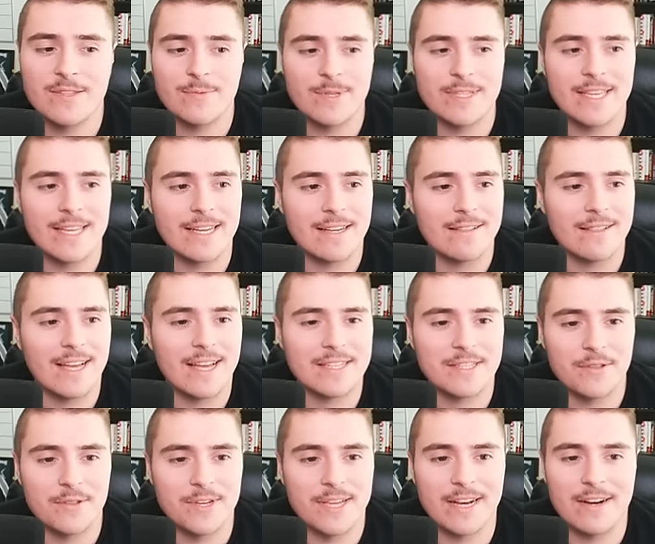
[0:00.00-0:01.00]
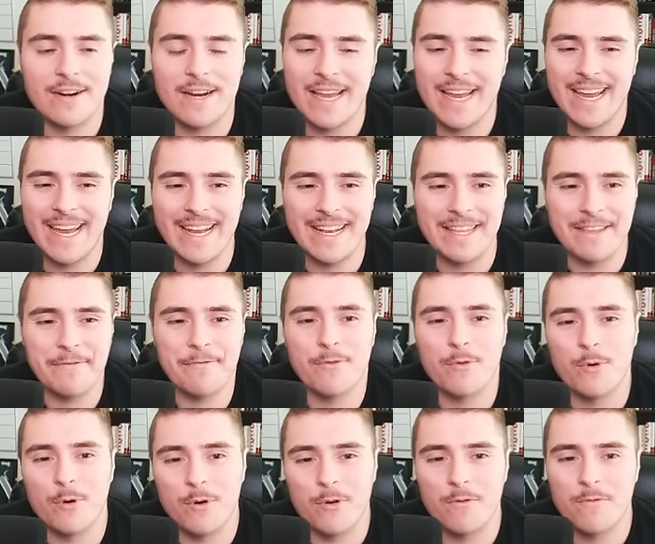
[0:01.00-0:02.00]
we take a last look at our
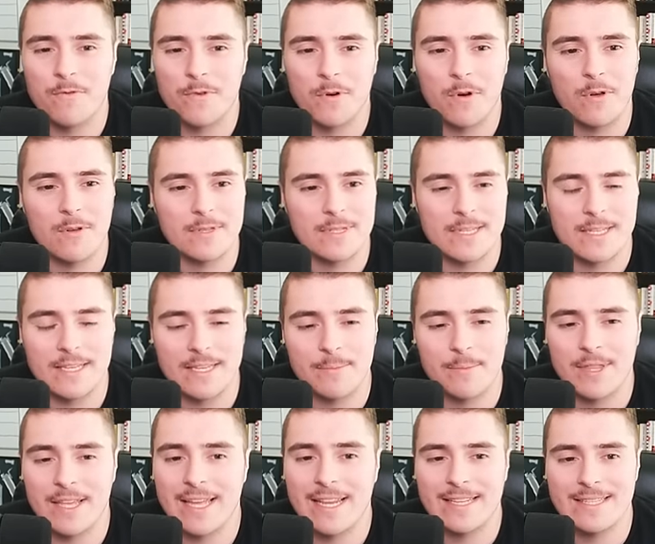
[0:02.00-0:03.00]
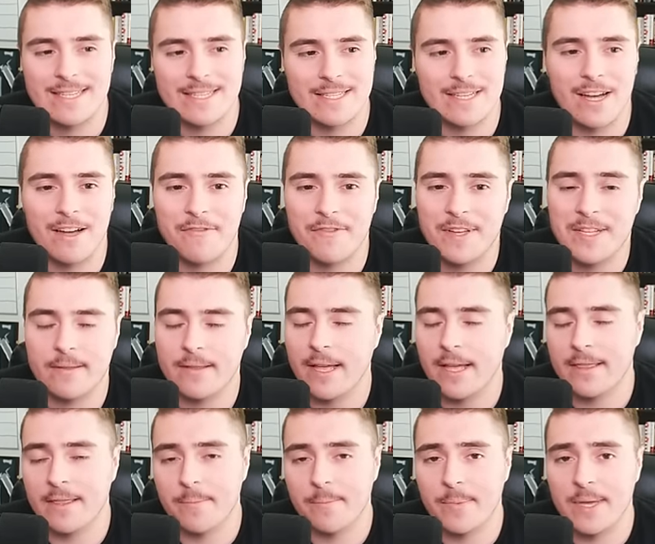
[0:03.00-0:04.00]
84 overall team with 86 offense,
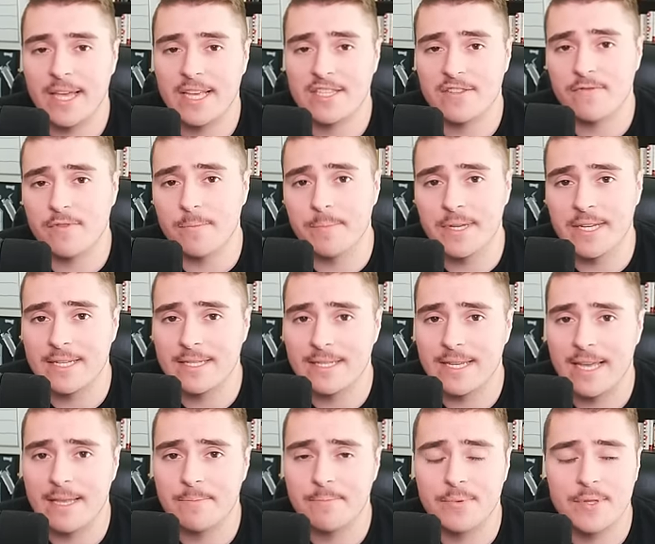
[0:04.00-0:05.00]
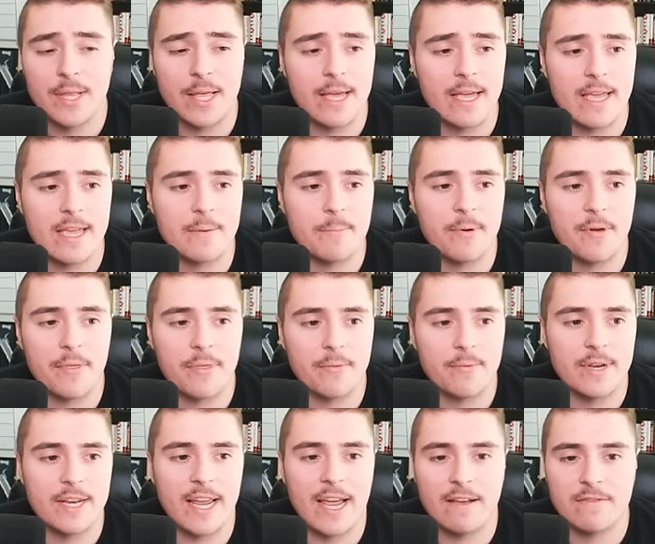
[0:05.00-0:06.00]
not the best for Big Ten play, but
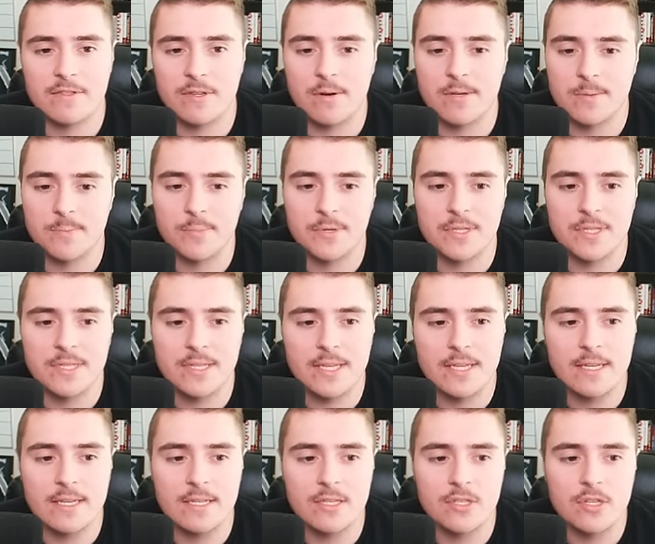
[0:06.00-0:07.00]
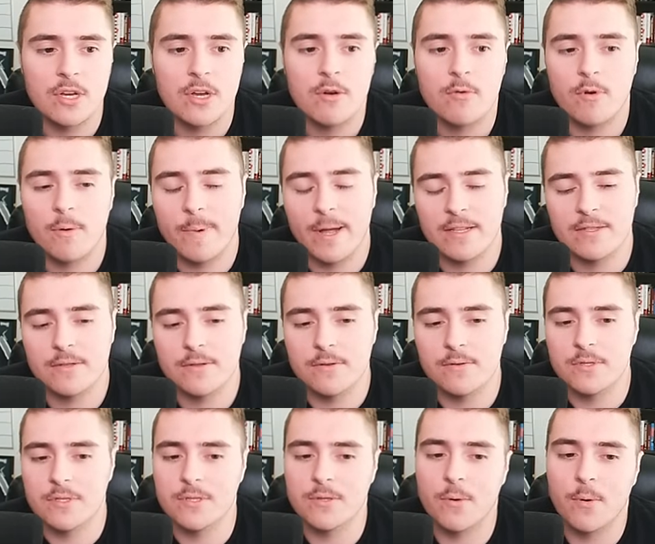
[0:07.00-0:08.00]
three and a half stars as prestige. We're about to
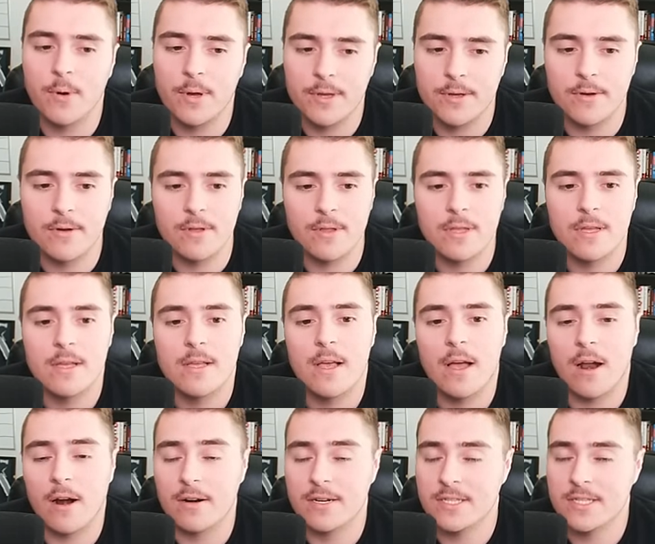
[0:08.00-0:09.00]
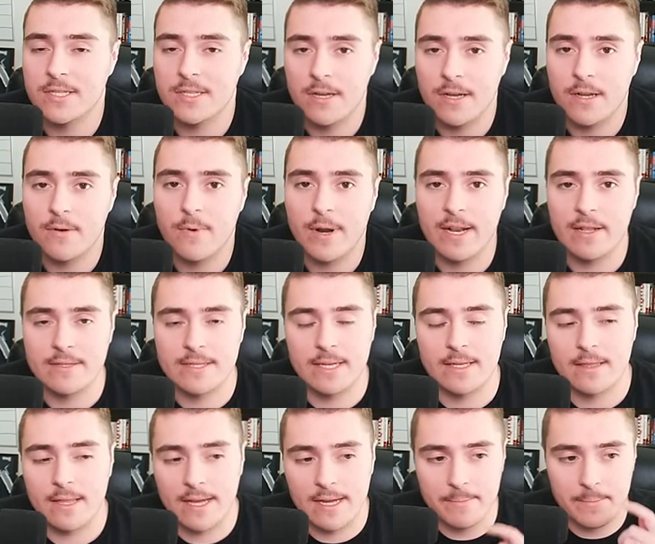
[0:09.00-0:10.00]
lose Doyle, our stud right
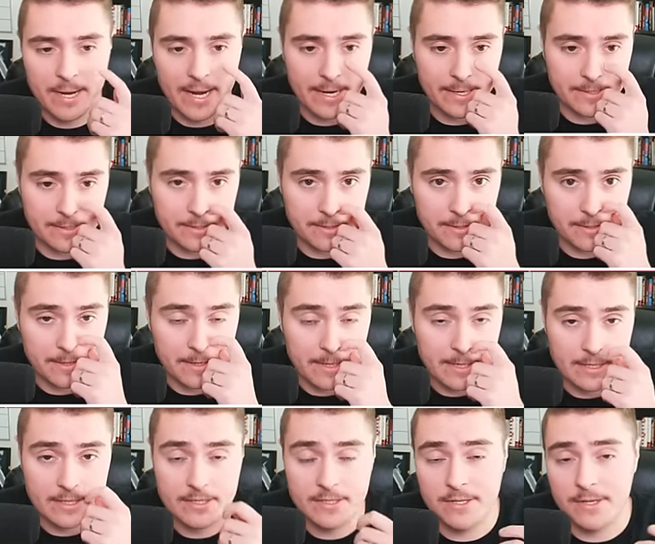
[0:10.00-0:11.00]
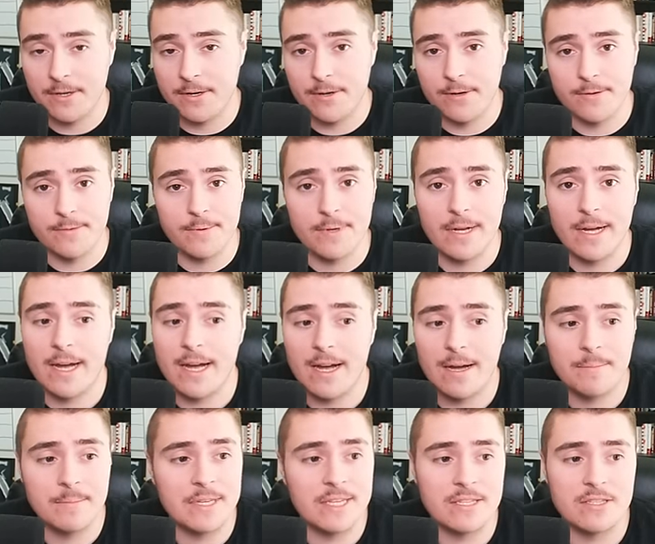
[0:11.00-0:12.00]
outside linebacker. So
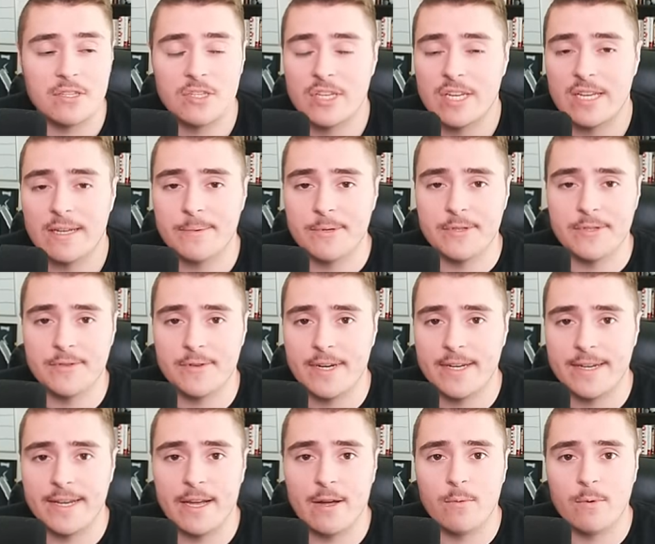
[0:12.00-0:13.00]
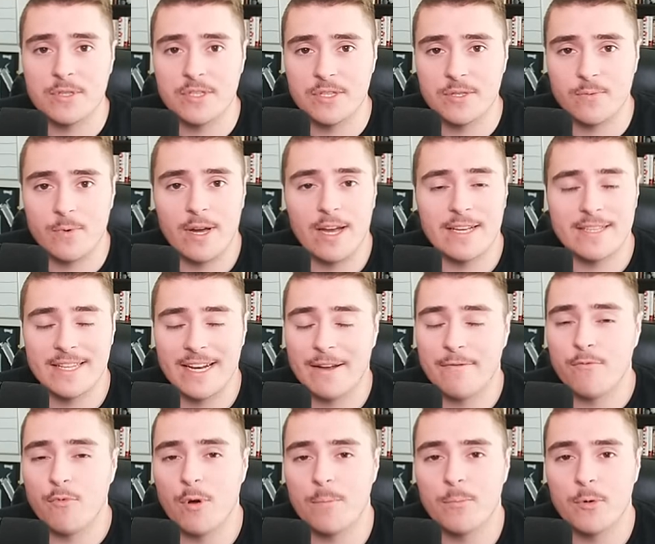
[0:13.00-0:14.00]
I'm in shambles right now, which is why I said I
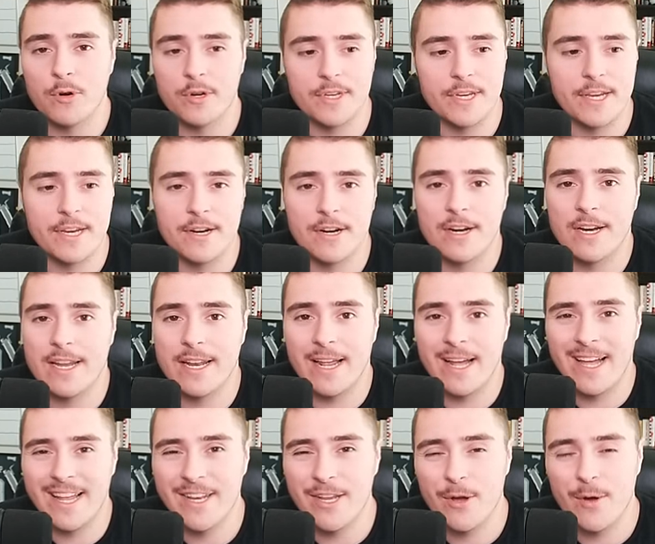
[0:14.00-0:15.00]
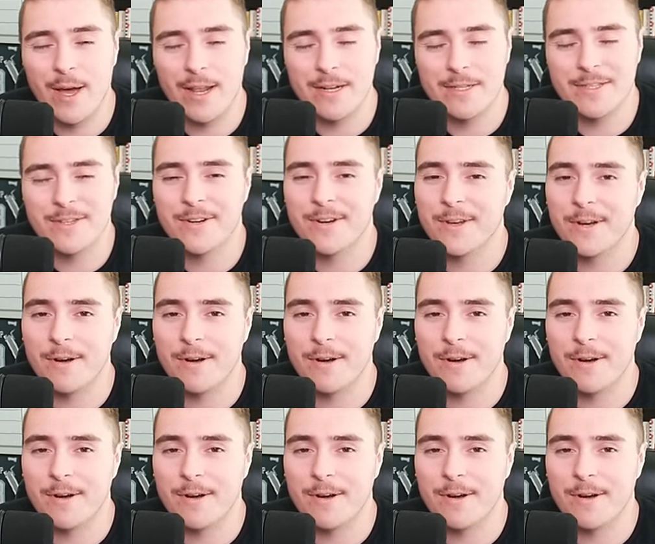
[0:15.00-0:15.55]
have one more year and I know how to turn it